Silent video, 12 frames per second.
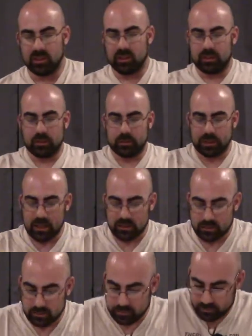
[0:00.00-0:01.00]
And then we got
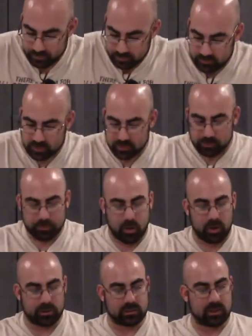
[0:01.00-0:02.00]
some
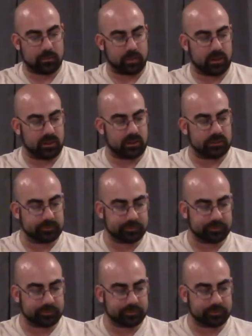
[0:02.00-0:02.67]
parts up here.